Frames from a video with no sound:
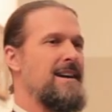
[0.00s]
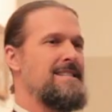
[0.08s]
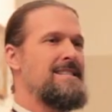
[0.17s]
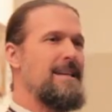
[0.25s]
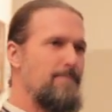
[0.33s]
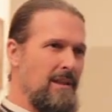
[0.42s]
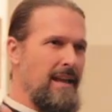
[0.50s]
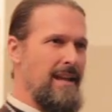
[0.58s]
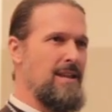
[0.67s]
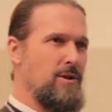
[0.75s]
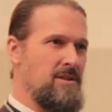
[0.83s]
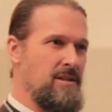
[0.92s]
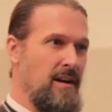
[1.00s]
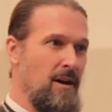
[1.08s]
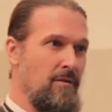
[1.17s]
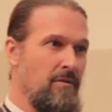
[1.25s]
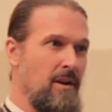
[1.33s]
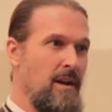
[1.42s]
assimilating
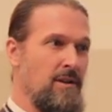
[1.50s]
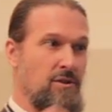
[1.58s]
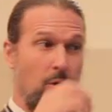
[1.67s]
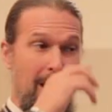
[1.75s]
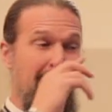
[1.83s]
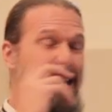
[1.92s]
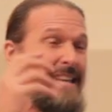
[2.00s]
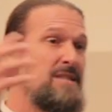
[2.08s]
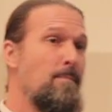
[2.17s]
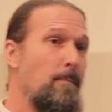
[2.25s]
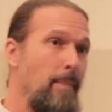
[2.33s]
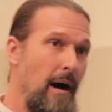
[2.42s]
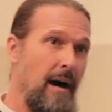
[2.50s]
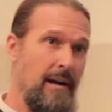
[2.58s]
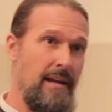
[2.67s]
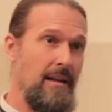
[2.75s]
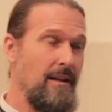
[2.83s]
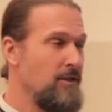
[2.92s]
yourself to his body,
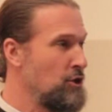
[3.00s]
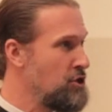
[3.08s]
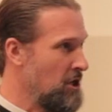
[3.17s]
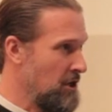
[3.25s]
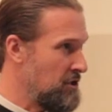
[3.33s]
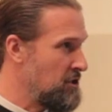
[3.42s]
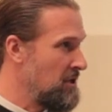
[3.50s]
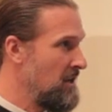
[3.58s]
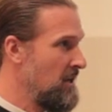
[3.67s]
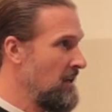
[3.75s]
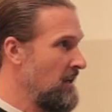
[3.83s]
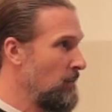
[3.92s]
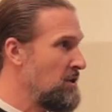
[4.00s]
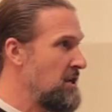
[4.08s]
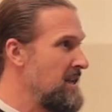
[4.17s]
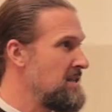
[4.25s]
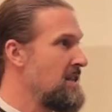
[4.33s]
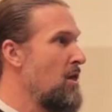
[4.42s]
the church, which
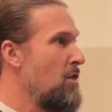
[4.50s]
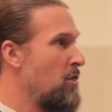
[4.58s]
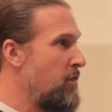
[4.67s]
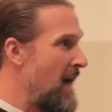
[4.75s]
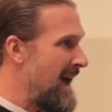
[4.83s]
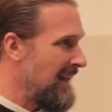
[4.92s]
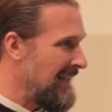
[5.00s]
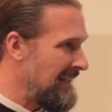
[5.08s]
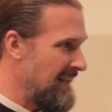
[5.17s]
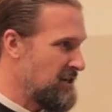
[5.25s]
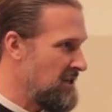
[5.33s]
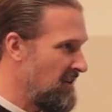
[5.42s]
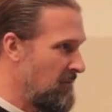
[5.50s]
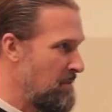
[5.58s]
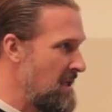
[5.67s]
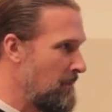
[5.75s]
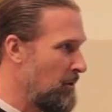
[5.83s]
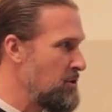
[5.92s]
is that collection of
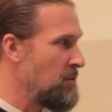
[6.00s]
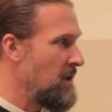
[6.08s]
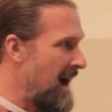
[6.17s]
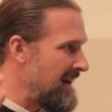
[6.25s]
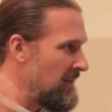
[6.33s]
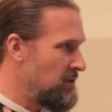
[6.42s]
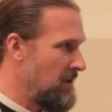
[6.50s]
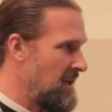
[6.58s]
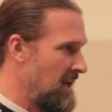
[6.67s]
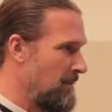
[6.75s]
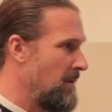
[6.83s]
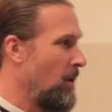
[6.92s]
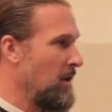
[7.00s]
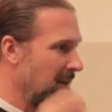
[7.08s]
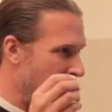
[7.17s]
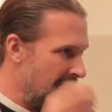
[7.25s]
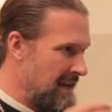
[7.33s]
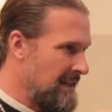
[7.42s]
people united to him
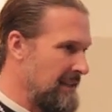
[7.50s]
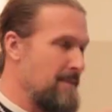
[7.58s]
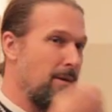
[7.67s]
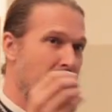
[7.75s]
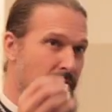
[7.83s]
organically by